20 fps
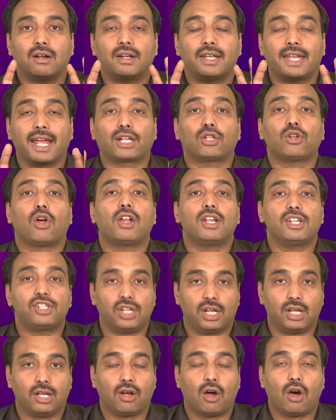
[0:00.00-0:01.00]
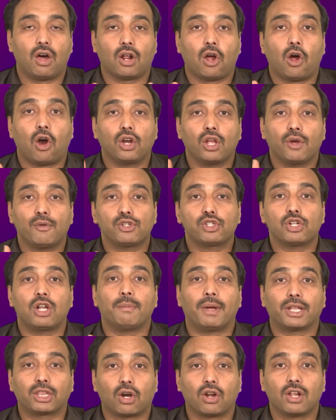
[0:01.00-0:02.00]
technology or audio visual
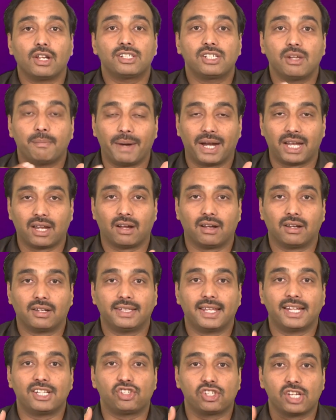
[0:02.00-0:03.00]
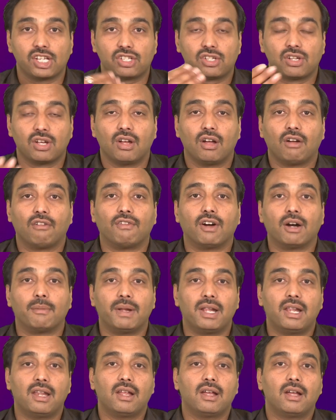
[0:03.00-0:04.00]
methodology better than just
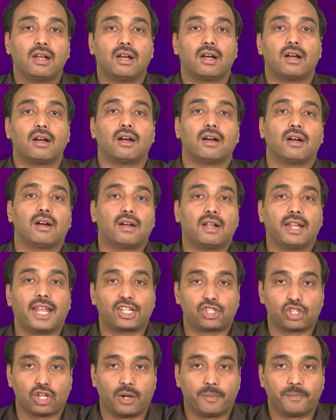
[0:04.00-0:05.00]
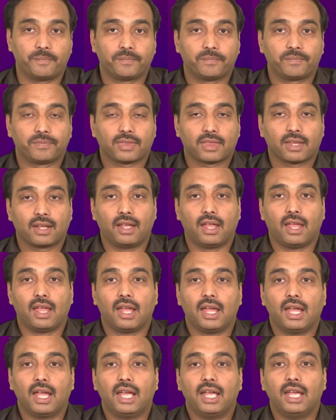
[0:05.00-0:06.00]
verbal lecture.
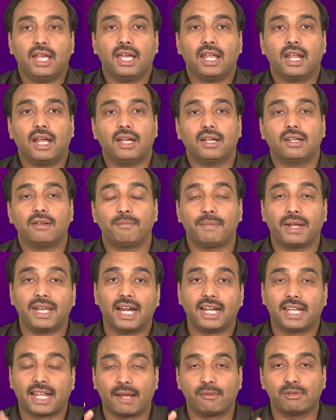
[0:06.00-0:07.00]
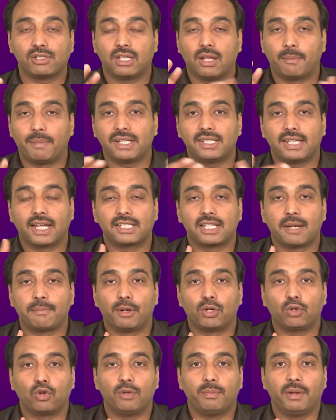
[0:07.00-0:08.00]
Here, many a times, the best
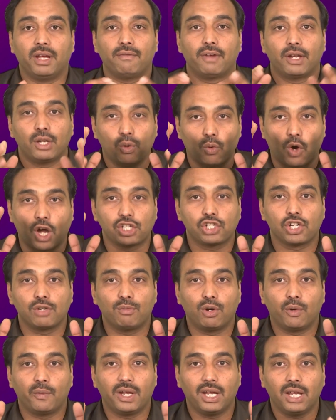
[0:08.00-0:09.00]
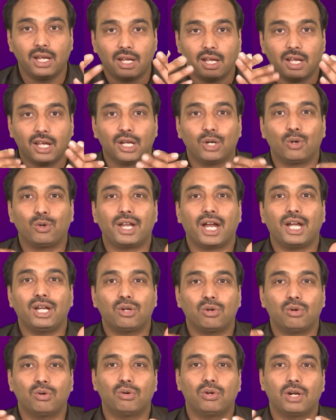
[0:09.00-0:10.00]
example could be when you watch a movie, you tend
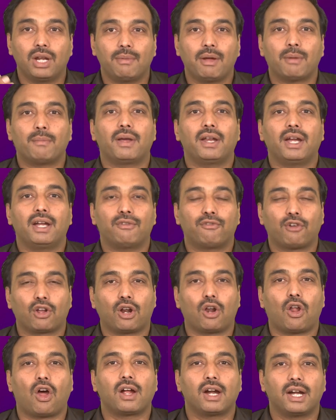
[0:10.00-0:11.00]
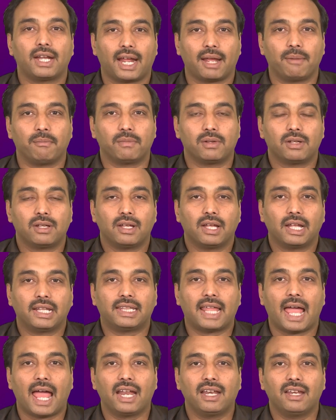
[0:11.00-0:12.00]
to remember it for a longer time
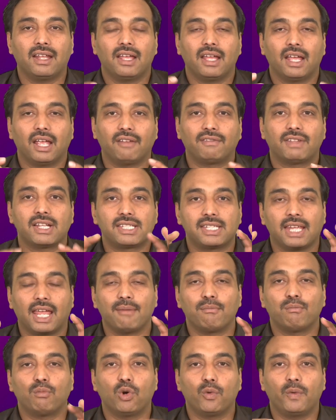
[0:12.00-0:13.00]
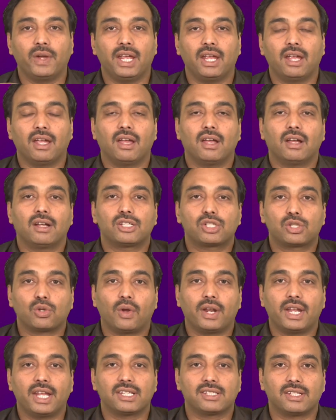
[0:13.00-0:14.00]
than if the same movie
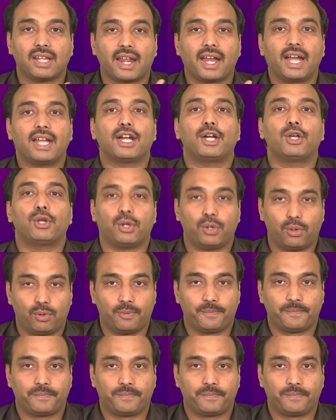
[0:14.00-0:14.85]
story is narrated to you.